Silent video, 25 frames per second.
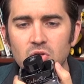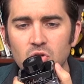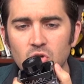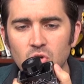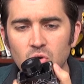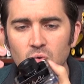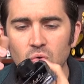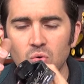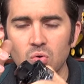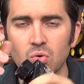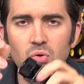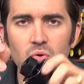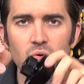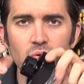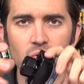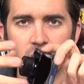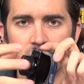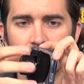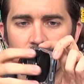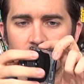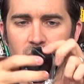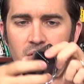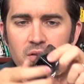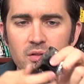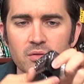cool,
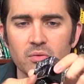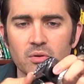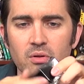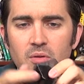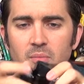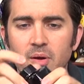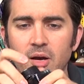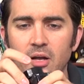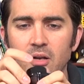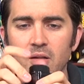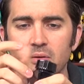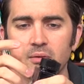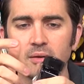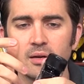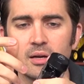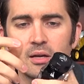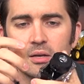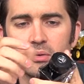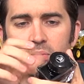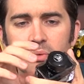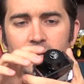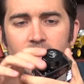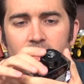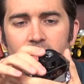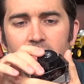you know, you throw the bottle
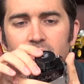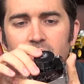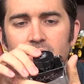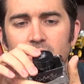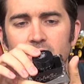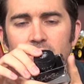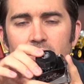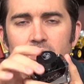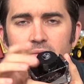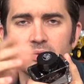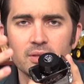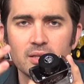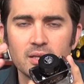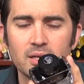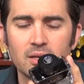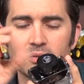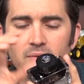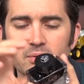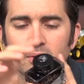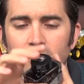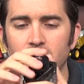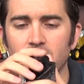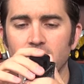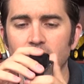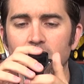around, whatever, hopefully not
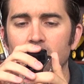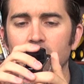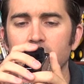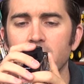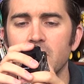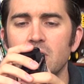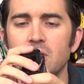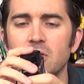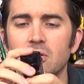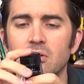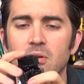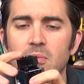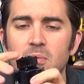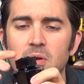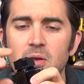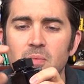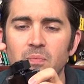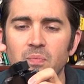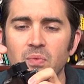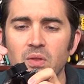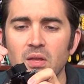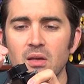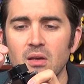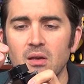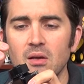throw it around, but you know what I mean.